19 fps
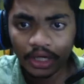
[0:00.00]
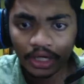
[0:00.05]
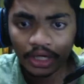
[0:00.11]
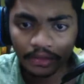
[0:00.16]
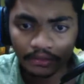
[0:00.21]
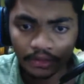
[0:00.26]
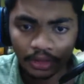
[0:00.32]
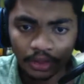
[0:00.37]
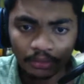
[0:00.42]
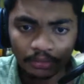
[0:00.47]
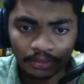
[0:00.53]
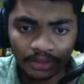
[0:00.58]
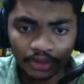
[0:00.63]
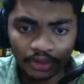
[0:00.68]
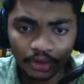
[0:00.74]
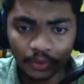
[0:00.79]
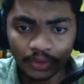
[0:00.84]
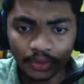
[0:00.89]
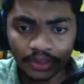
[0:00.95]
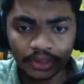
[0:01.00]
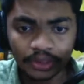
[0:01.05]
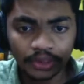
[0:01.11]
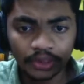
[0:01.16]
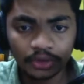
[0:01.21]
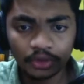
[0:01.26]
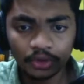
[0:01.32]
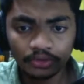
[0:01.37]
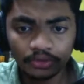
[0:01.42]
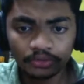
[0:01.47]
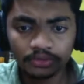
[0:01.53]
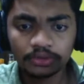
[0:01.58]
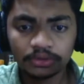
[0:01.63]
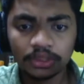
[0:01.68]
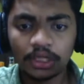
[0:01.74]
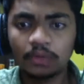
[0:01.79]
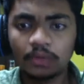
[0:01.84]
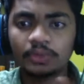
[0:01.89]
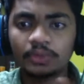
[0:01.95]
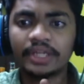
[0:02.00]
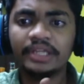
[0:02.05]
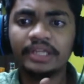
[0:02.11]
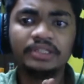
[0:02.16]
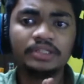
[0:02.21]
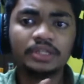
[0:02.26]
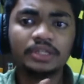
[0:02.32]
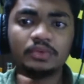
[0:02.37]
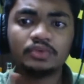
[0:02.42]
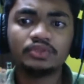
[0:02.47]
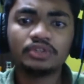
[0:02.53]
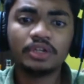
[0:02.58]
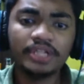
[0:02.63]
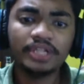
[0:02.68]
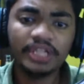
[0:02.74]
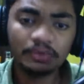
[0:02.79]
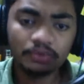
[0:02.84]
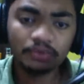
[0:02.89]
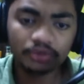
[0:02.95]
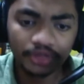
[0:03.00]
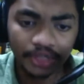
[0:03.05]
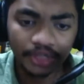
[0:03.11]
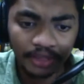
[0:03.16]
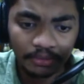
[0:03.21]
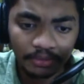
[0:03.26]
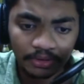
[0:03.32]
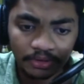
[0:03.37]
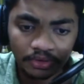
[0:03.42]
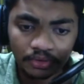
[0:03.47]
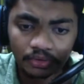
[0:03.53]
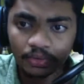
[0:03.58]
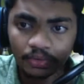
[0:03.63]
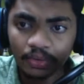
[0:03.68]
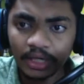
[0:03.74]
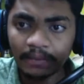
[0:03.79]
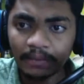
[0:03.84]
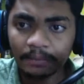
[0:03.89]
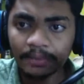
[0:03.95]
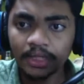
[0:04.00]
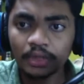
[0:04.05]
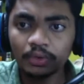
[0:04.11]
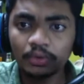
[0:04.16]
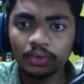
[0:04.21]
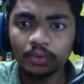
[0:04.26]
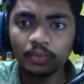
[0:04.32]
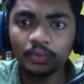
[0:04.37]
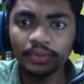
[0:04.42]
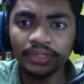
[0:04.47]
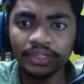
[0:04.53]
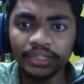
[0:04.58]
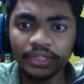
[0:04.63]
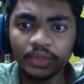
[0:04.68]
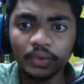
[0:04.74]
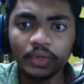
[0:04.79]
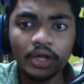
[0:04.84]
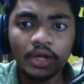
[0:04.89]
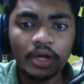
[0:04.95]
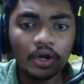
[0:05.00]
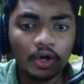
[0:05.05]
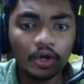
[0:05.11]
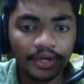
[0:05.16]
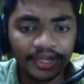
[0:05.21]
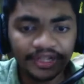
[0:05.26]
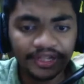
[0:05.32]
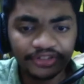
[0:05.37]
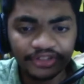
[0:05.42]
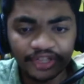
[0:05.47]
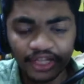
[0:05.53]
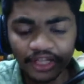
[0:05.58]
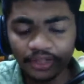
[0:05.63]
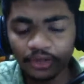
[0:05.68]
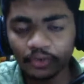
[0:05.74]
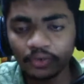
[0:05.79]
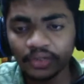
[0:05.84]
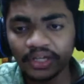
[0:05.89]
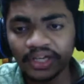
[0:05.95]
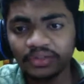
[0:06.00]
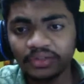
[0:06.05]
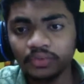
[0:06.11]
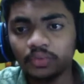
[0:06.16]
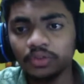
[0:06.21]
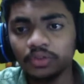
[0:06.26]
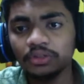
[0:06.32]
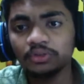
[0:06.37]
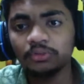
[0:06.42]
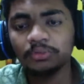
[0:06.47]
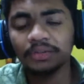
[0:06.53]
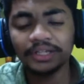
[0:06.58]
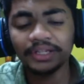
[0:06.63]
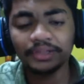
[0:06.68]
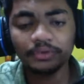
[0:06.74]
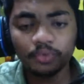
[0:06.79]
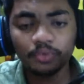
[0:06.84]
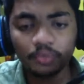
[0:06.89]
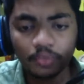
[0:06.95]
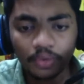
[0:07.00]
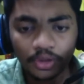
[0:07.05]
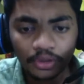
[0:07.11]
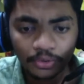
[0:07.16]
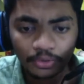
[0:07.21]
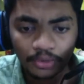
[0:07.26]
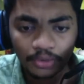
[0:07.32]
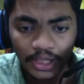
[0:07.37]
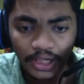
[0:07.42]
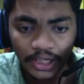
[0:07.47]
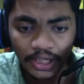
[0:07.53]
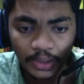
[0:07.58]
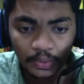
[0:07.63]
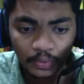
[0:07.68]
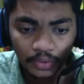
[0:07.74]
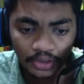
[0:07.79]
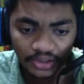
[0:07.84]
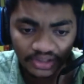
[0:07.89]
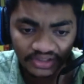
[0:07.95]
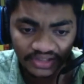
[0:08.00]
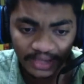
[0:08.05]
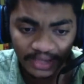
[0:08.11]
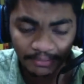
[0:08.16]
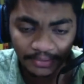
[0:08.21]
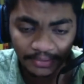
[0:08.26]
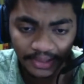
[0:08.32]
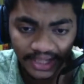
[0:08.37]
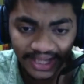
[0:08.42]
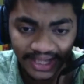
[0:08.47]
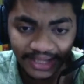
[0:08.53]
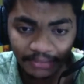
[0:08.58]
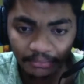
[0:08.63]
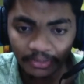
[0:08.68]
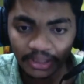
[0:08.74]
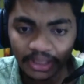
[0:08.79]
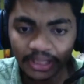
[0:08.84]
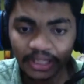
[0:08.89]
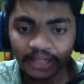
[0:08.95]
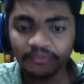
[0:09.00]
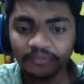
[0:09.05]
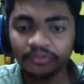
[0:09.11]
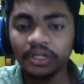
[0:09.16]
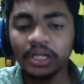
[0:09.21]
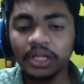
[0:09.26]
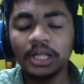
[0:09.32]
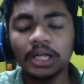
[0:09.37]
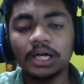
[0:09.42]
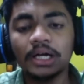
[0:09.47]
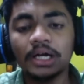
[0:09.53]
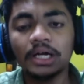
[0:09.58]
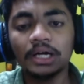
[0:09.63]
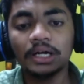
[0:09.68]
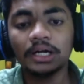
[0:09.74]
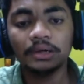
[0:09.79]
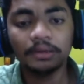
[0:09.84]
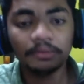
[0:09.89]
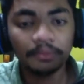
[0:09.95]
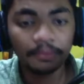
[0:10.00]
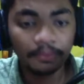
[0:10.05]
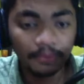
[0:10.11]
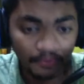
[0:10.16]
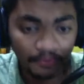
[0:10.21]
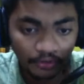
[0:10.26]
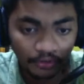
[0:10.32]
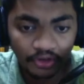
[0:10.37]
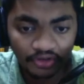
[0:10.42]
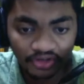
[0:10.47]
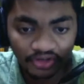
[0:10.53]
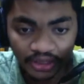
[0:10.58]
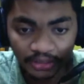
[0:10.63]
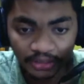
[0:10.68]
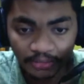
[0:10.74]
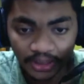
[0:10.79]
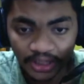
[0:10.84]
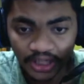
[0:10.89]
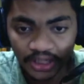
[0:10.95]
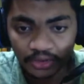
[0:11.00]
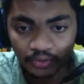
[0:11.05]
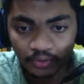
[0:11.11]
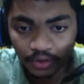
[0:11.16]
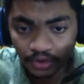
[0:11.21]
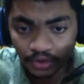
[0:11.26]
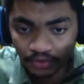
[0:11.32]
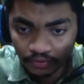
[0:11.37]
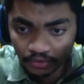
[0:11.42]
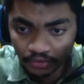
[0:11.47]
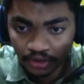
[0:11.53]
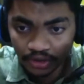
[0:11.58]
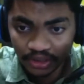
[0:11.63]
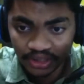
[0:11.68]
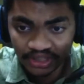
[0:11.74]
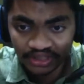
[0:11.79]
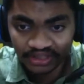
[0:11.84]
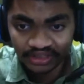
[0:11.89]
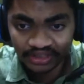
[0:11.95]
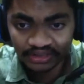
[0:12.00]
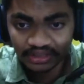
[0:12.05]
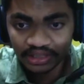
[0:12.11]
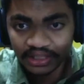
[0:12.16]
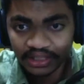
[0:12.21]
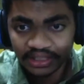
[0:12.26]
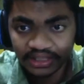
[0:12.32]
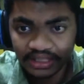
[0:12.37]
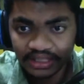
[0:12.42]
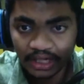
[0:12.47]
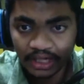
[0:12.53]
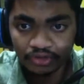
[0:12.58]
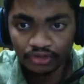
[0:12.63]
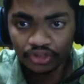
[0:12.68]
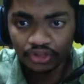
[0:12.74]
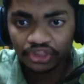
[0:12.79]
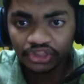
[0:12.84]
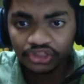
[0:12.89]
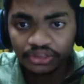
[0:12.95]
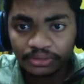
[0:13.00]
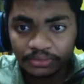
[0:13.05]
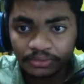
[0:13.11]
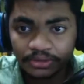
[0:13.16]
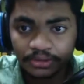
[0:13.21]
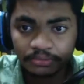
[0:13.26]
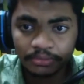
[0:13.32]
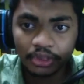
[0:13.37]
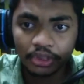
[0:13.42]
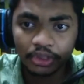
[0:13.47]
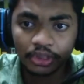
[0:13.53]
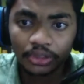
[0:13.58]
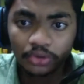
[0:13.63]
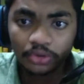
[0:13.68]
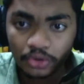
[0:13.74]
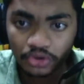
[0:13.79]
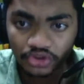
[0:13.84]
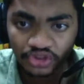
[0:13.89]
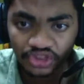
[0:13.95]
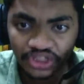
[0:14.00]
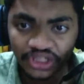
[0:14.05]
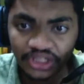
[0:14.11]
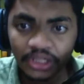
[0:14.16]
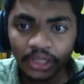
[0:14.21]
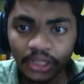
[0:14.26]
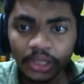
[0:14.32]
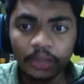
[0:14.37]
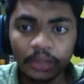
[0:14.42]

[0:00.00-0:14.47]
How y'all been doing? Good? Okay, so sorry I wasn't able to upload a video or entertain you guys. Well, you might know what is happening in my life if you have seen my last video. If not, it is linked down in the description below. You can go see it.